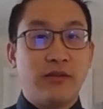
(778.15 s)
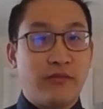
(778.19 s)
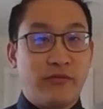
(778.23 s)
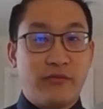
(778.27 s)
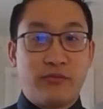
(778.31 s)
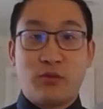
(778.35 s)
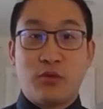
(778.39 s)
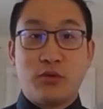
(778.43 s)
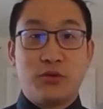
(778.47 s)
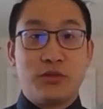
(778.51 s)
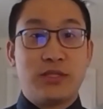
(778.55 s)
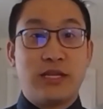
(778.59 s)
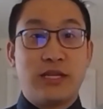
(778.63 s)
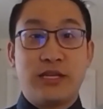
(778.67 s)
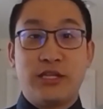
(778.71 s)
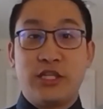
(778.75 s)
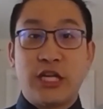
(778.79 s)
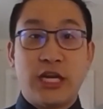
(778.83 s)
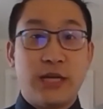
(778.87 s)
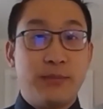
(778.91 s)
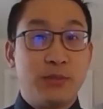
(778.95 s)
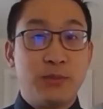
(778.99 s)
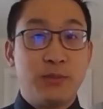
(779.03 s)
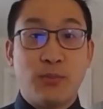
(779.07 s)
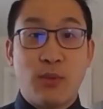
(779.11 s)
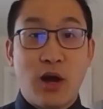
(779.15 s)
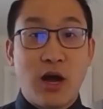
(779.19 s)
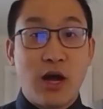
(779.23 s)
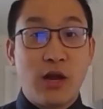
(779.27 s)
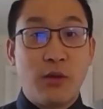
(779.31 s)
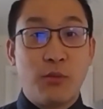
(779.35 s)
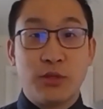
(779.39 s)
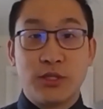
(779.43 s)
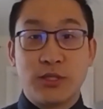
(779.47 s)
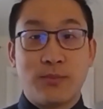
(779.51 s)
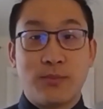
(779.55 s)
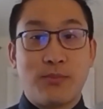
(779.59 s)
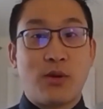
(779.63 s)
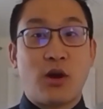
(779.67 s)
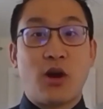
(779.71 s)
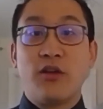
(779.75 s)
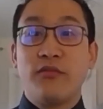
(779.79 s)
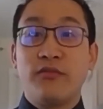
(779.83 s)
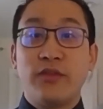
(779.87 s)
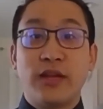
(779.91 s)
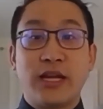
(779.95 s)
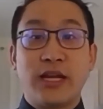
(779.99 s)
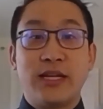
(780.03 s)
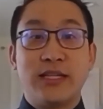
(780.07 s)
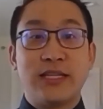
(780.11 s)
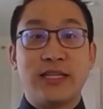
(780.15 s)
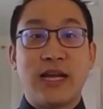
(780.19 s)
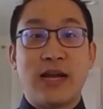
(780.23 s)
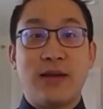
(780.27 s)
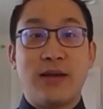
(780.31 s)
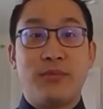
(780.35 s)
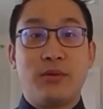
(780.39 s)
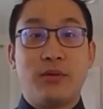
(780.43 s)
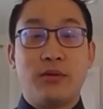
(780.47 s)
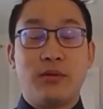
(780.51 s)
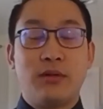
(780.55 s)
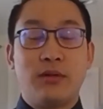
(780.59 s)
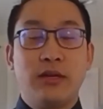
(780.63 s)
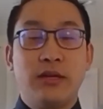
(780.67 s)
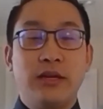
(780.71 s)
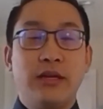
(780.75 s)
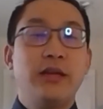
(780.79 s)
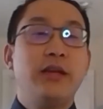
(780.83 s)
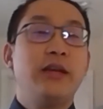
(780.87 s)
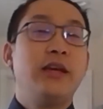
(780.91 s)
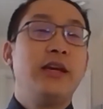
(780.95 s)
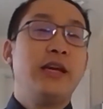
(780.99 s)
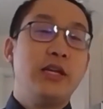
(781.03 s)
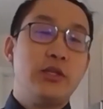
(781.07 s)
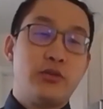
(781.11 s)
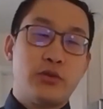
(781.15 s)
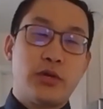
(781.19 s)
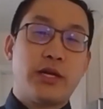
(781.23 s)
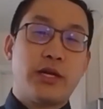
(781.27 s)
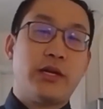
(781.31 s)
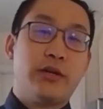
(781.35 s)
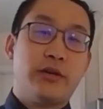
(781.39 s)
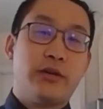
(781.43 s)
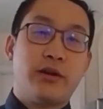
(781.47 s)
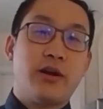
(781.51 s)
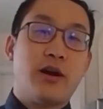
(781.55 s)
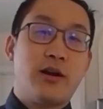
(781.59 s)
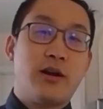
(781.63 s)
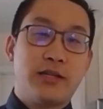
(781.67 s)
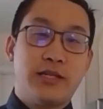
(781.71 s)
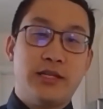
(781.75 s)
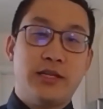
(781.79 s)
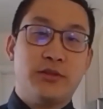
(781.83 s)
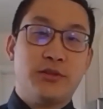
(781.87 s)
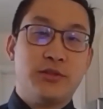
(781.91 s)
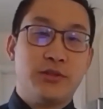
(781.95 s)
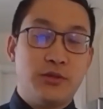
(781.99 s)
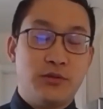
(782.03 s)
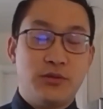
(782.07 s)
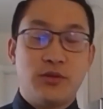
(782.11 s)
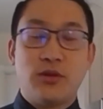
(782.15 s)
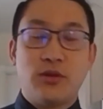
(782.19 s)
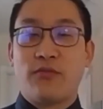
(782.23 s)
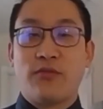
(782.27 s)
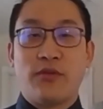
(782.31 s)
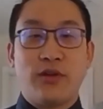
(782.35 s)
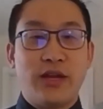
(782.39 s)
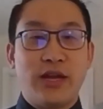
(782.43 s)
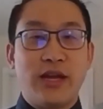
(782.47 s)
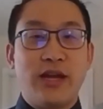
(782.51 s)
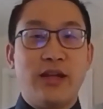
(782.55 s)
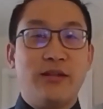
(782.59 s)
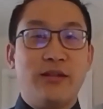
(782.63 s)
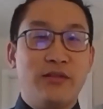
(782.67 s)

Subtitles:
Of course, like James Bond was a perfect example. He drank other cocktails too, don't forget,